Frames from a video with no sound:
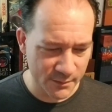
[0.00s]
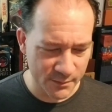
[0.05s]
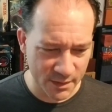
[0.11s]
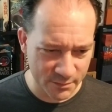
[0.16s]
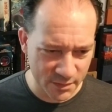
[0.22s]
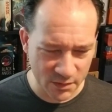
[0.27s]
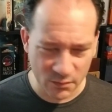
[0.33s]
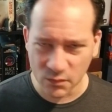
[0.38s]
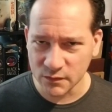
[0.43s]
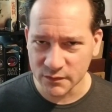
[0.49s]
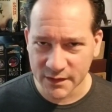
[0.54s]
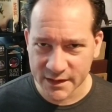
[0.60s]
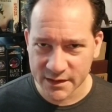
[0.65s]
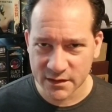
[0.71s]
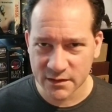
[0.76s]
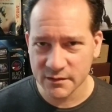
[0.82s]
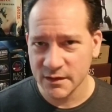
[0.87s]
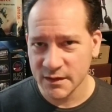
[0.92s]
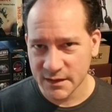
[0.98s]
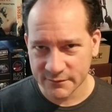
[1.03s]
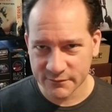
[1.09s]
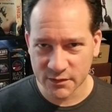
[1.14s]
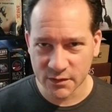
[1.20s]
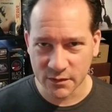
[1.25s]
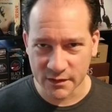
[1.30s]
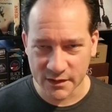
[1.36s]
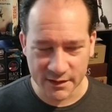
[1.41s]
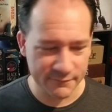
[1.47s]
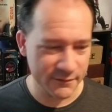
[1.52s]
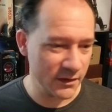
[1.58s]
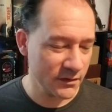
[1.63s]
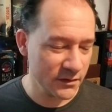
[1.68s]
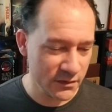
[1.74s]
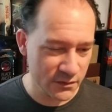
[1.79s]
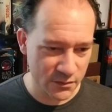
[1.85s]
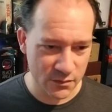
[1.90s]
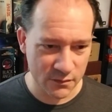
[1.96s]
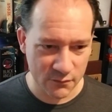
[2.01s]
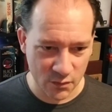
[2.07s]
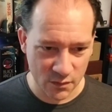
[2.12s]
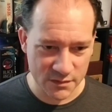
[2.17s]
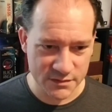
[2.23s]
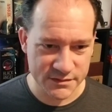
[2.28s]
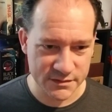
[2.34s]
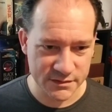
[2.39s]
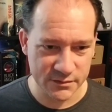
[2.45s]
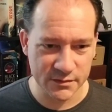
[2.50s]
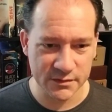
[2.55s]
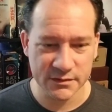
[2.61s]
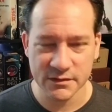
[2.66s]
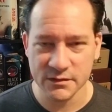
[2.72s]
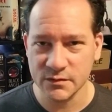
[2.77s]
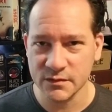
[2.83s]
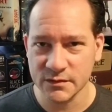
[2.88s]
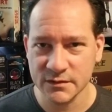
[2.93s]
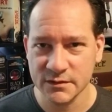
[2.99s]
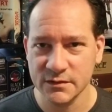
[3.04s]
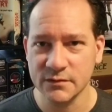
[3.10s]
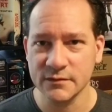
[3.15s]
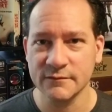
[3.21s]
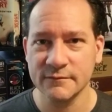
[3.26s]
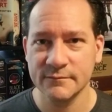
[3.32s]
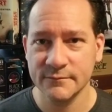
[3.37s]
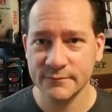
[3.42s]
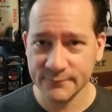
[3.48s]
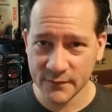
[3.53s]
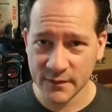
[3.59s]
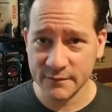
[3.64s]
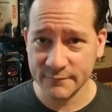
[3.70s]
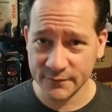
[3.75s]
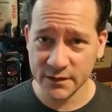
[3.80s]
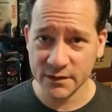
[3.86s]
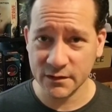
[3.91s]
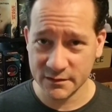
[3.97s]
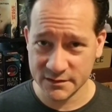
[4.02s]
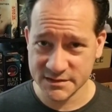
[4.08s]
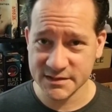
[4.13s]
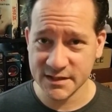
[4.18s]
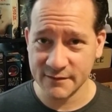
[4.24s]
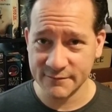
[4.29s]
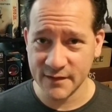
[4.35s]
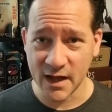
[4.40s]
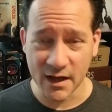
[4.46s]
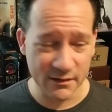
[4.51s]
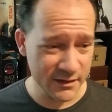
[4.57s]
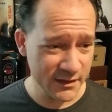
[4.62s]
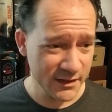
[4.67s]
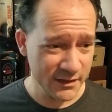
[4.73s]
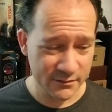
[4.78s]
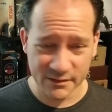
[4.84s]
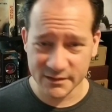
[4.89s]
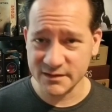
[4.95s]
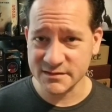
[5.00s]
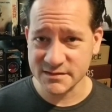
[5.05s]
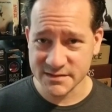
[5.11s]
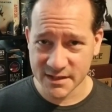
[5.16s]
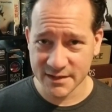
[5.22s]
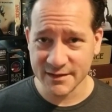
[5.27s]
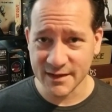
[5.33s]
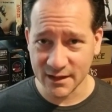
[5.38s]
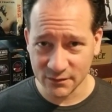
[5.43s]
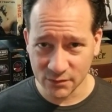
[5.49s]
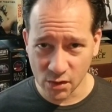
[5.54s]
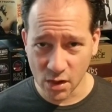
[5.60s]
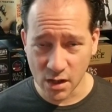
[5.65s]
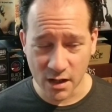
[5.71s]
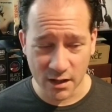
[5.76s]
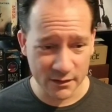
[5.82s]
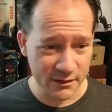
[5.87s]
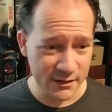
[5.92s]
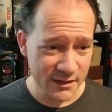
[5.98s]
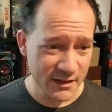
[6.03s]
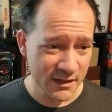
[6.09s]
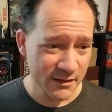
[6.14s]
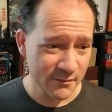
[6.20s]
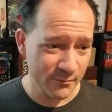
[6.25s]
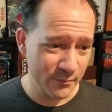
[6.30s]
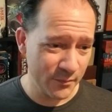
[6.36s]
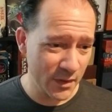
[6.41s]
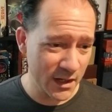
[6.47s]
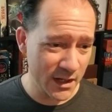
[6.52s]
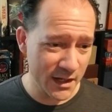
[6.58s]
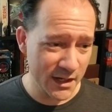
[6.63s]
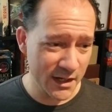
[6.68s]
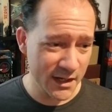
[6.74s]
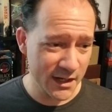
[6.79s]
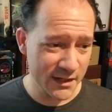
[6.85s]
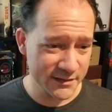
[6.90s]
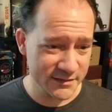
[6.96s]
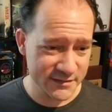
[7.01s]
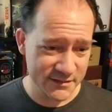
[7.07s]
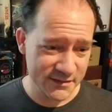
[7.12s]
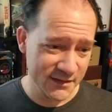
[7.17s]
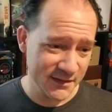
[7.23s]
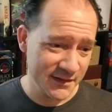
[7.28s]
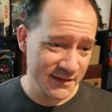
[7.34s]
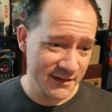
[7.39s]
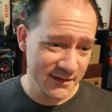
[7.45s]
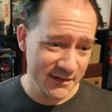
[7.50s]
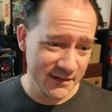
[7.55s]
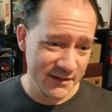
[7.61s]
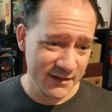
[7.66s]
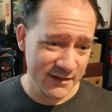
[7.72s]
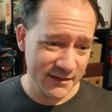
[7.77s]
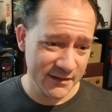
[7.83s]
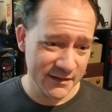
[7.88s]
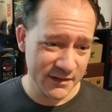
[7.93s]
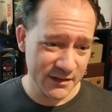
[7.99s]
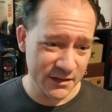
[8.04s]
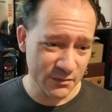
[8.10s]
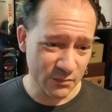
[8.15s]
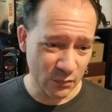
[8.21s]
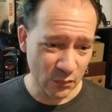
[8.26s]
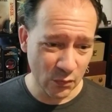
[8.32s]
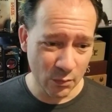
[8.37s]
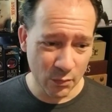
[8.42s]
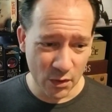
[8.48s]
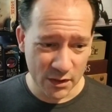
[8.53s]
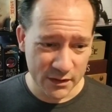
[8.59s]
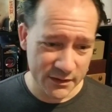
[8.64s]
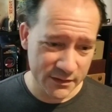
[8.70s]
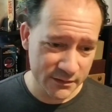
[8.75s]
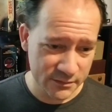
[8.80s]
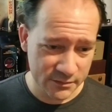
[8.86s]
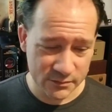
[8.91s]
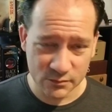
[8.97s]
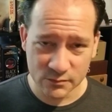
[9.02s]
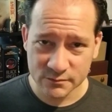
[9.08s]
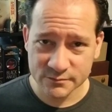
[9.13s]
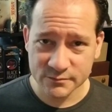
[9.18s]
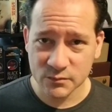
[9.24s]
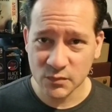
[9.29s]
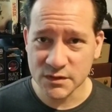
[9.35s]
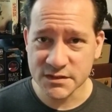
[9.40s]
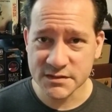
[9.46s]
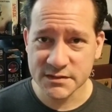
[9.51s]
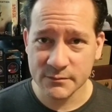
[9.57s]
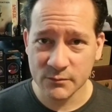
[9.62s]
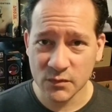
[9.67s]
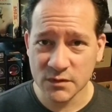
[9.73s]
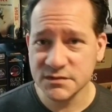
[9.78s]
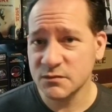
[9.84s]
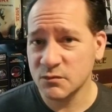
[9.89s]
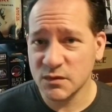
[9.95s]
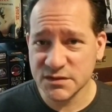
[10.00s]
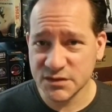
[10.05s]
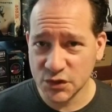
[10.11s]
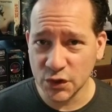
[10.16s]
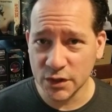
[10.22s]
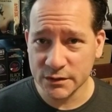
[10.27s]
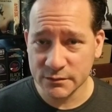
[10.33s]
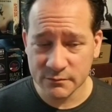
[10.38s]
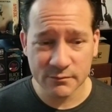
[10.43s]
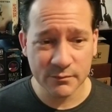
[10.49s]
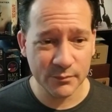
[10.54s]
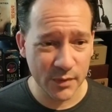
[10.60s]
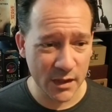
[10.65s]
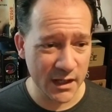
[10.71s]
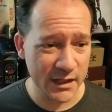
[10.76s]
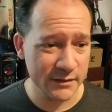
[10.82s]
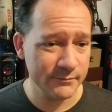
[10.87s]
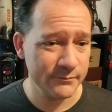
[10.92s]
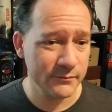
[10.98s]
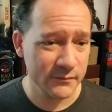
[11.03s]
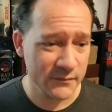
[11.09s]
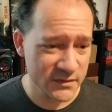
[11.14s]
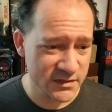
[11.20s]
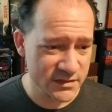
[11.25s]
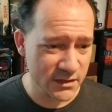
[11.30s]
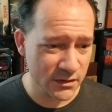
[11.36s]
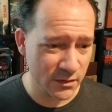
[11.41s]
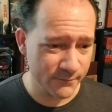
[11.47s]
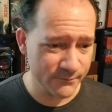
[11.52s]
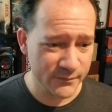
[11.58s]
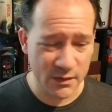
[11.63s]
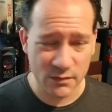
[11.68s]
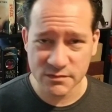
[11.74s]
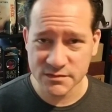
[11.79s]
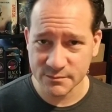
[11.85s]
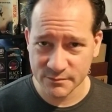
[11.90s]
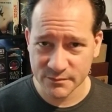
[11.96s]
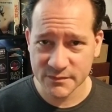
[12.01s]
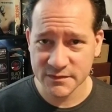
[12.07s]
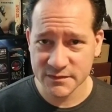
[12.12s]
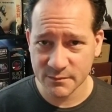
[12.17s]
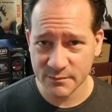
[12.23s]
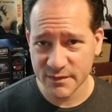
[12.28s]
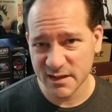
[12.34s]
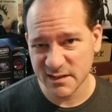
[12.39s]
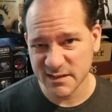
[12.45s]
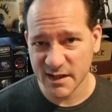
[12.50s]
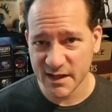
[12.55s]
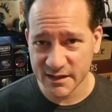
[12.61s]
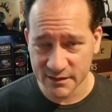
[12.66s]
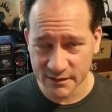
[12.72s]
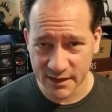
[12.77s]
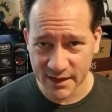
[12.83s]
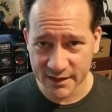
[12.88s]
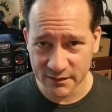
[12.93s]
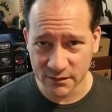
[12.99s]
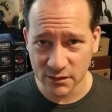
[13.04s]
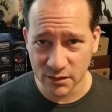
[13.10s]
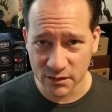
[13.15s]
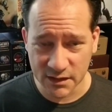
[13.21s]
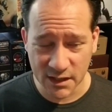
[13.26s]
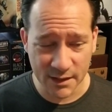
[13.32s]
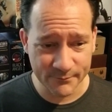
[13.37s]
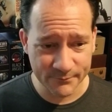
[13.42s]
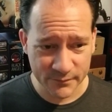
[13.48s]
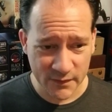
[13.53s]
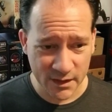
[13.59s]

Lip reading: Maybe they will later. If you go to the FAQ, of course, you can figure all this stuff out. It really doesn't take that long, but the rule book was good, but still there was some things I had to look up.